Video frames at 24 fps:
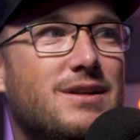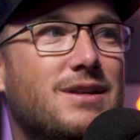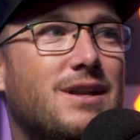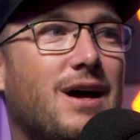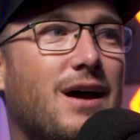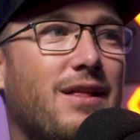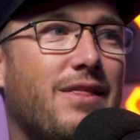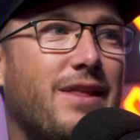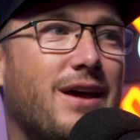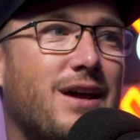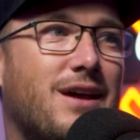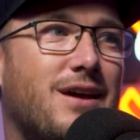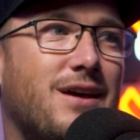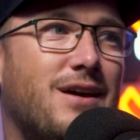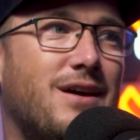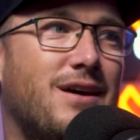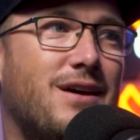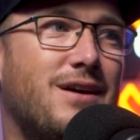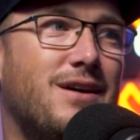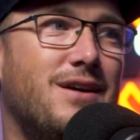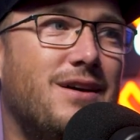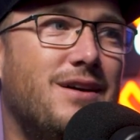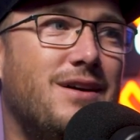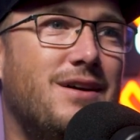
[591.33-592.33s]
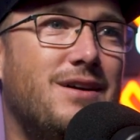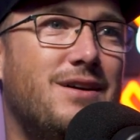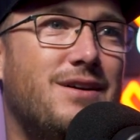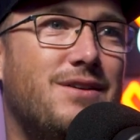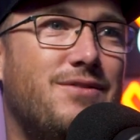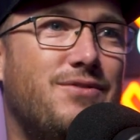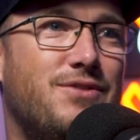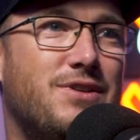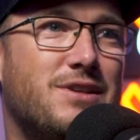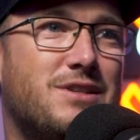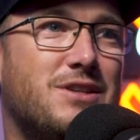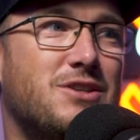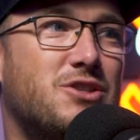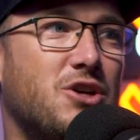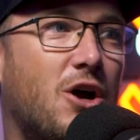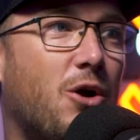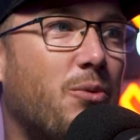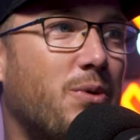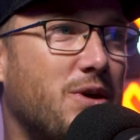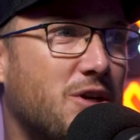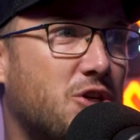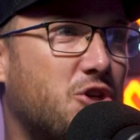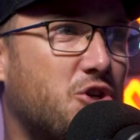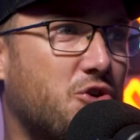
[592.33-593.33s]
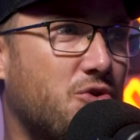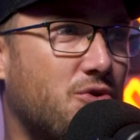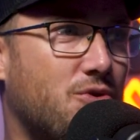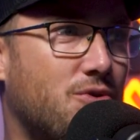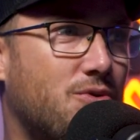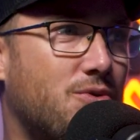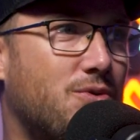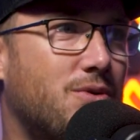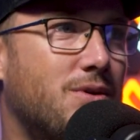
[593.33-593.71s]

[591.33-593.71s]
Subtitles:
Not this is always true.